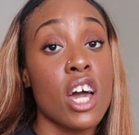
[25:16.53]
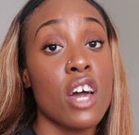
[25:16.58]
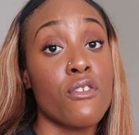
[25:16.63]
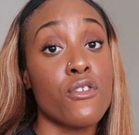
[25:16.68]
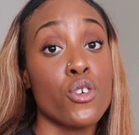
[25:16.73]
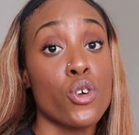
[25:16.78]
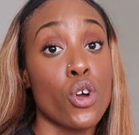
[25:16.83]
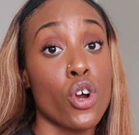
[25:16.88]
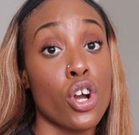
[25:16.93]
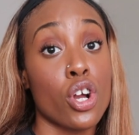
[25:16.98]

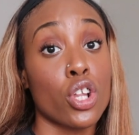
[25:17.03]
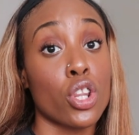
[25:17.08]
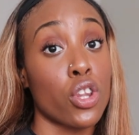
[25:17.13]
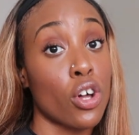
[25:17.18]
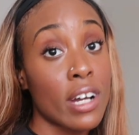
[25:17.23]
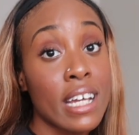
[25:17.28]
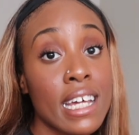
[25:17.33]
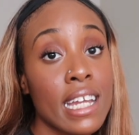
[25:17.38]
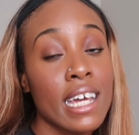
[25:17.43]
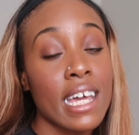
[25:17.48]
if you're
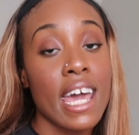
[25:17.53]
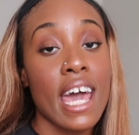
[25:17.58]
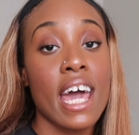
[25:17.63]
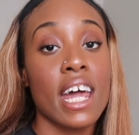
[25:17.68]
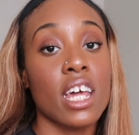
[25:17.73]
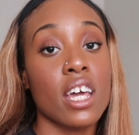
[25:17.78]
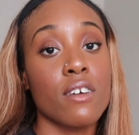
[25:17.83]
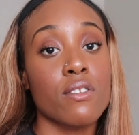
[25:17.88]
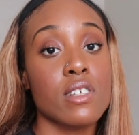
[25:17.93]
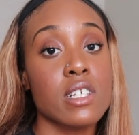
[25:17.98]
looking to get
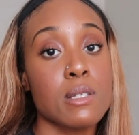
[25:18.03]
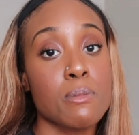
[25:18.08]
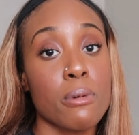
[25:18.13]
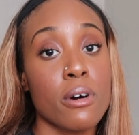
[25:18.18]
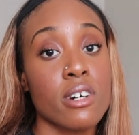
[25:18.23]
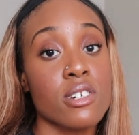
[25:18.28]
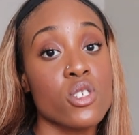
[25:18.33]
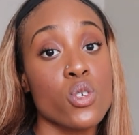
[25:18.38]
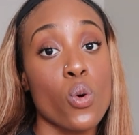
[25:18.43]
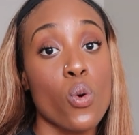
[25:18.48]
any of these
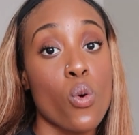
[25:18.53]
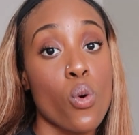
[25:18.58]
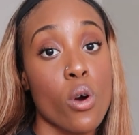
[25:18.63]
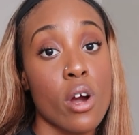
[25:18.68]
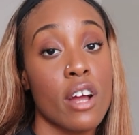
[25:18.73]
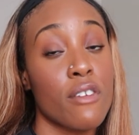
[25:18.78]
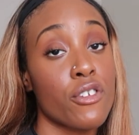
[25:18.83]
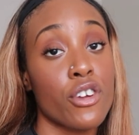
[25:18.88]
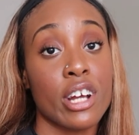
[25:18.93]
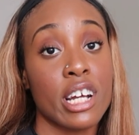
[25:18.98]
books,
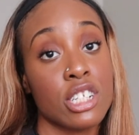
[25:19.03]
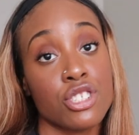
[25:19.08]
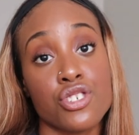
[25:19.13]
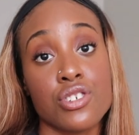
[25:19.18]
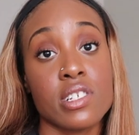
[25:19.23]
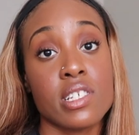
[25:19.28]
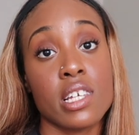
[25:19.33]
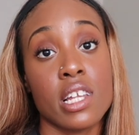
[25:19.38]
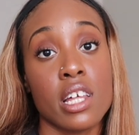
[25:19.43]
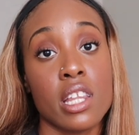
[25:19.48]
or if you're
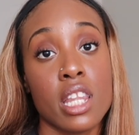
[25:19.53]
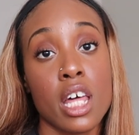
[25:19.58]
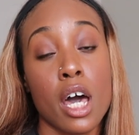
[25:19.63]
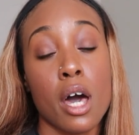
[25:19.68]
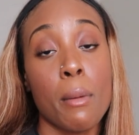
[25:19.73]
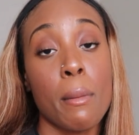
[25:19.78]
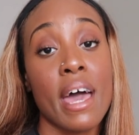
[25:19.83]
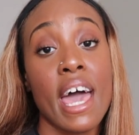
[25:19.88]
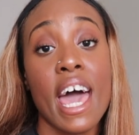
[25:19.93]
interested in them.